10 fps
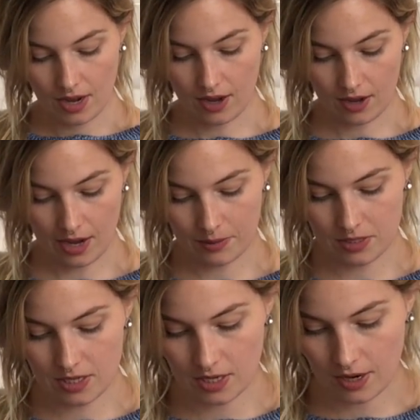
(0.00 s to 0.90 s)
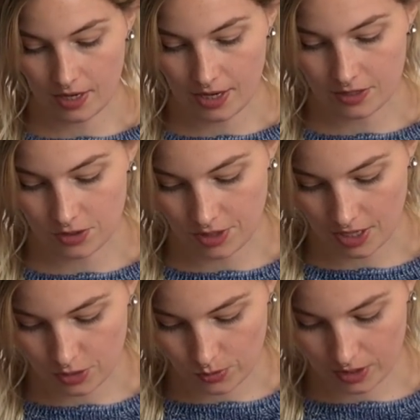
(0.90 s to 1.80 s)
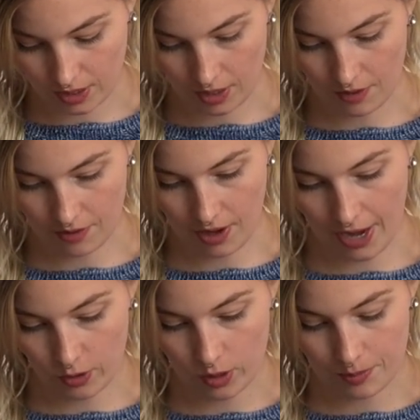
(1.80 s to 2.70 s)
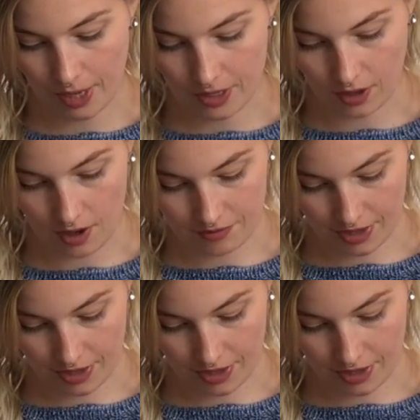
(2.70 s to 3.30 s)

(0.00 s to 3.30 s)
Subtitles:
I was knitting on it yesterday, doing the I-cord bind off,